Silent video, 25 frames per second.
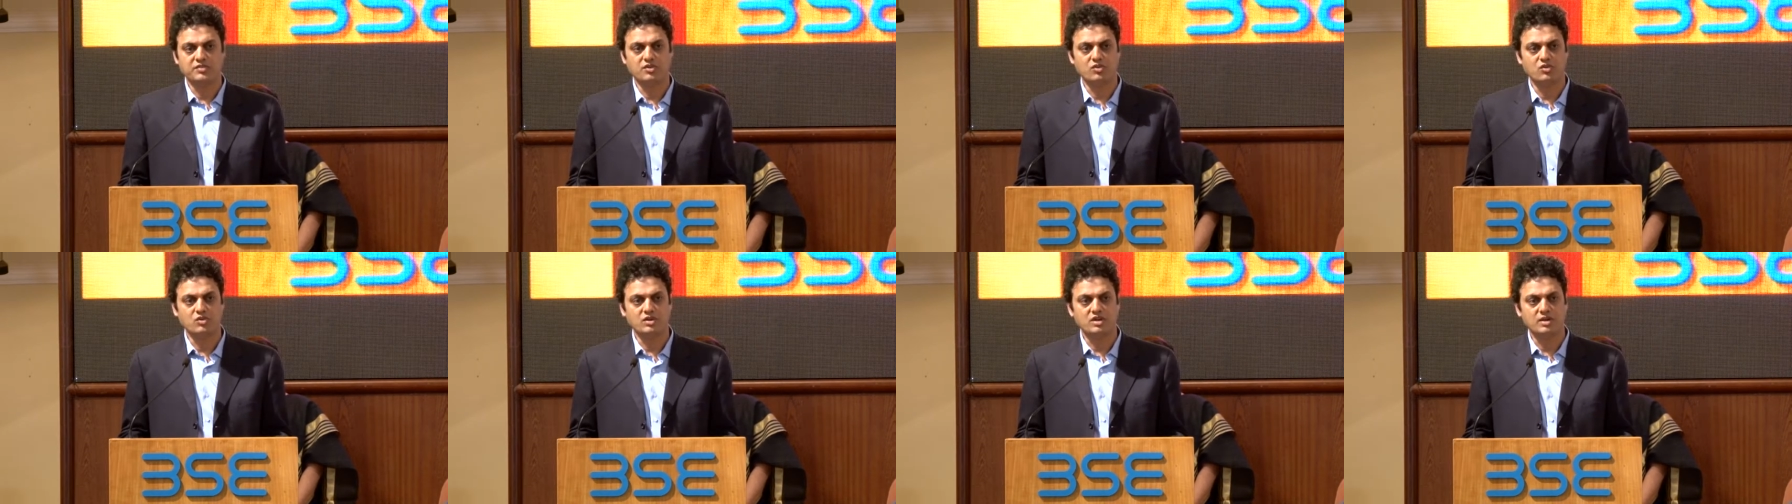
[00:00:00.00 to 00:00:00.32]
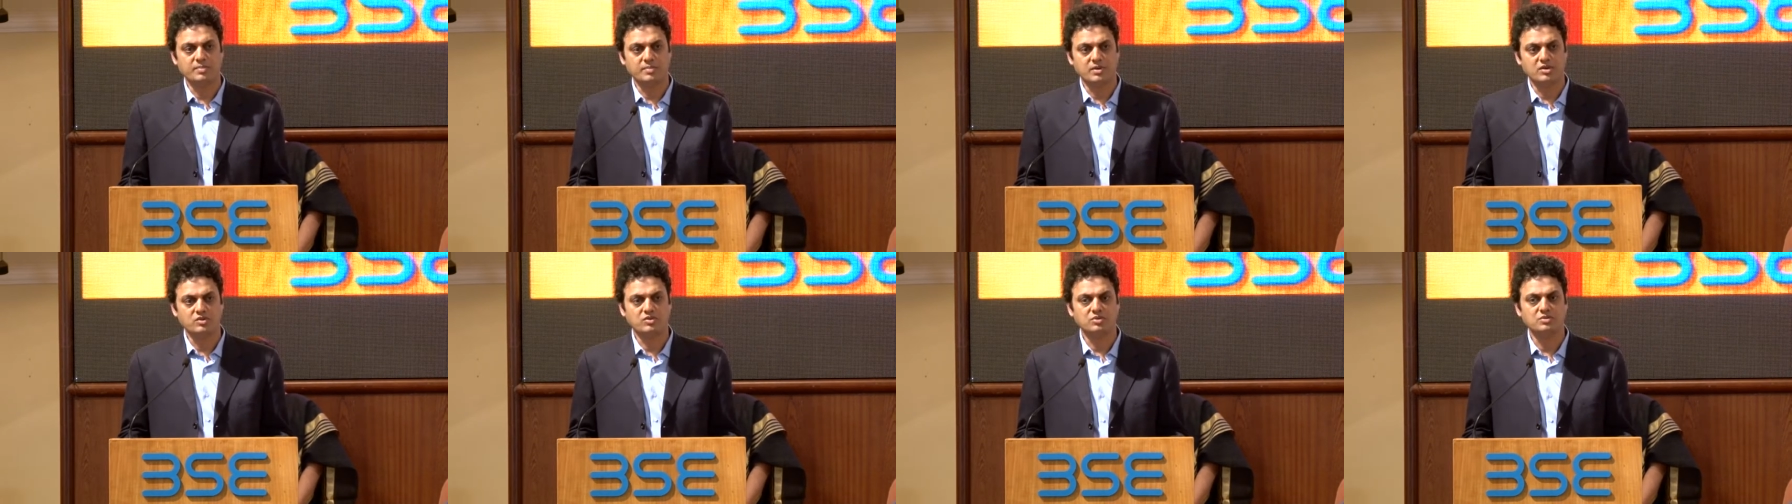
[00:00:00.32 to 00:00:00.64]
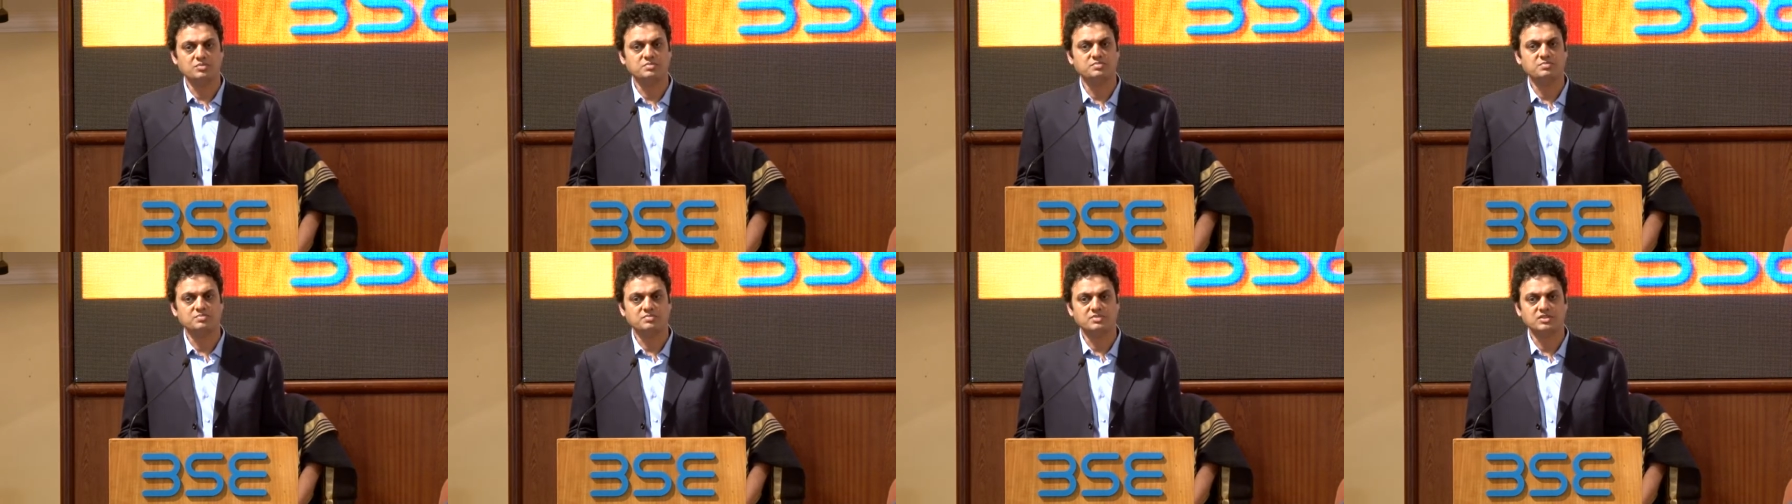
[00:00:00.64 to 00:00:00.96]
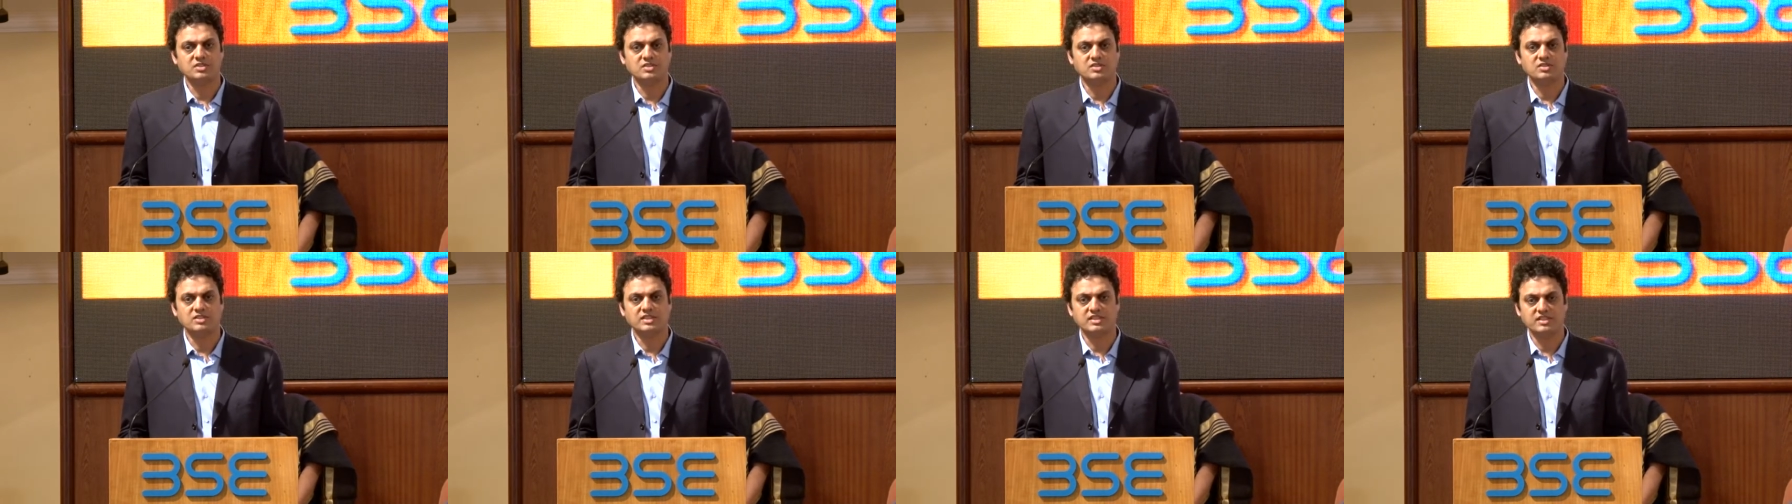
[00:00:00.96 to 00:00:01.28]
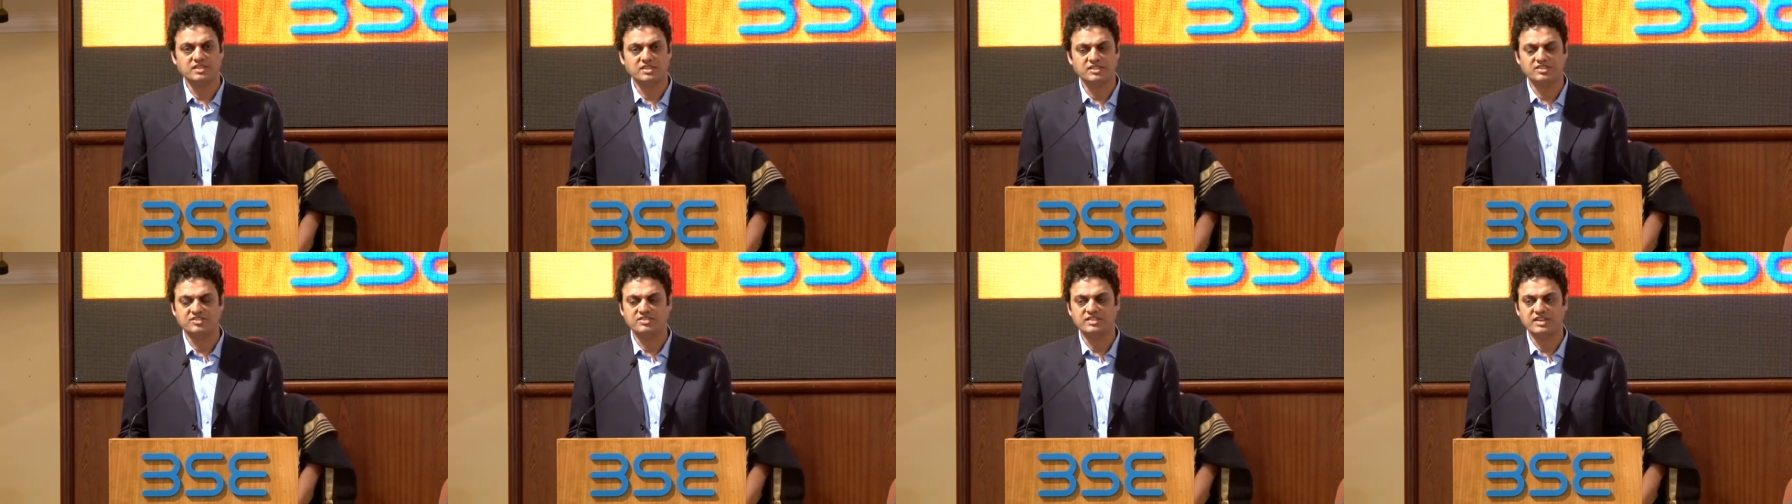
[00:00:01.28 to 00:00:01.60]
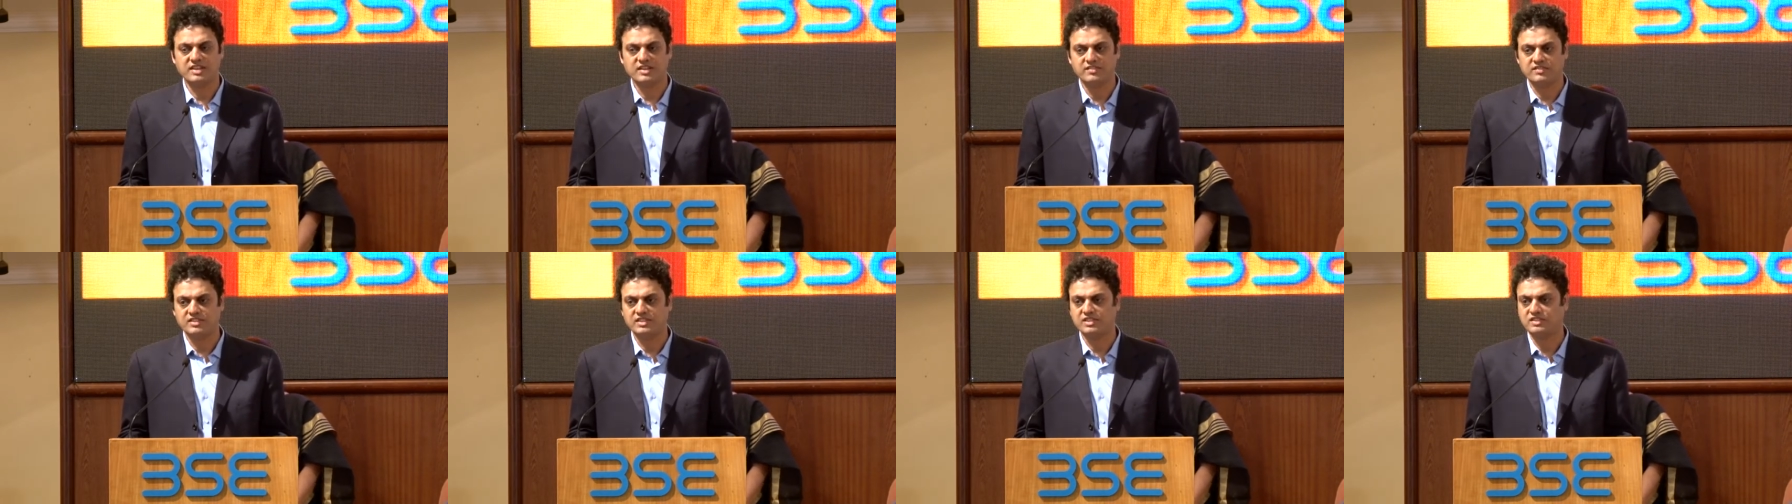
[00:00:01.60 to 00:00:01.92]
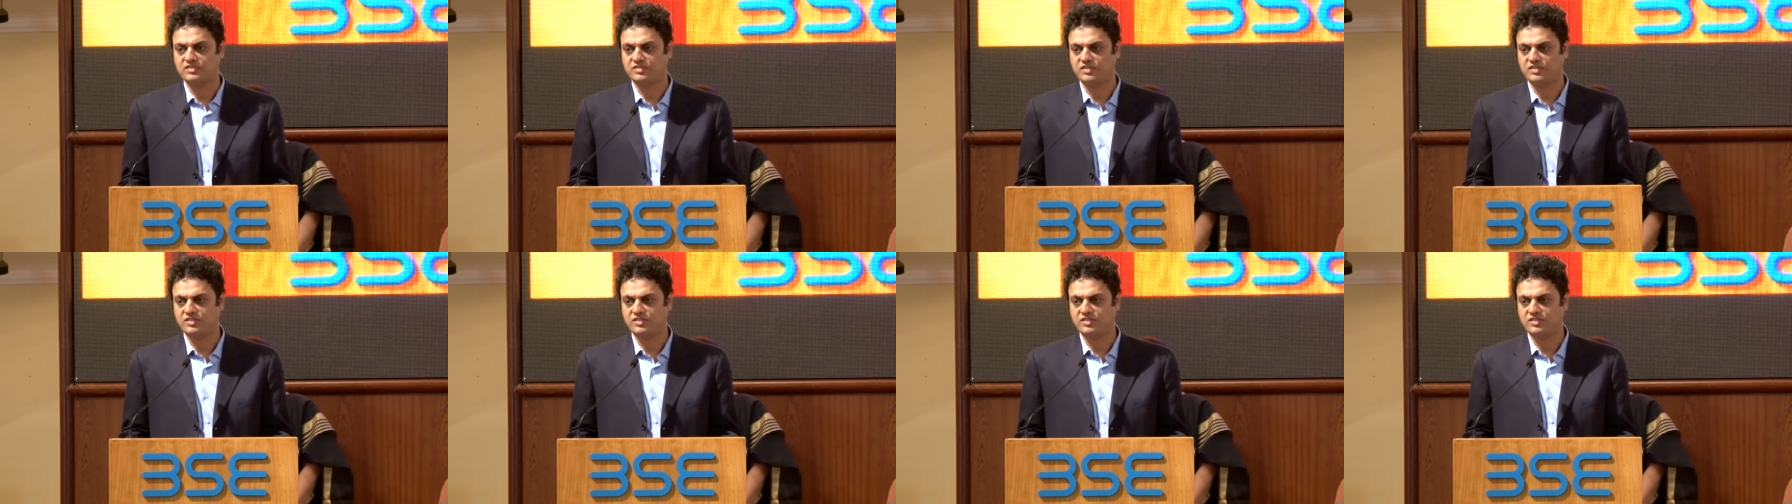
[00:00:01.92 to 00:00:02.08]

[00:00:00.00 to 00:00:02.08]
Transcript: grown above you know, the industry average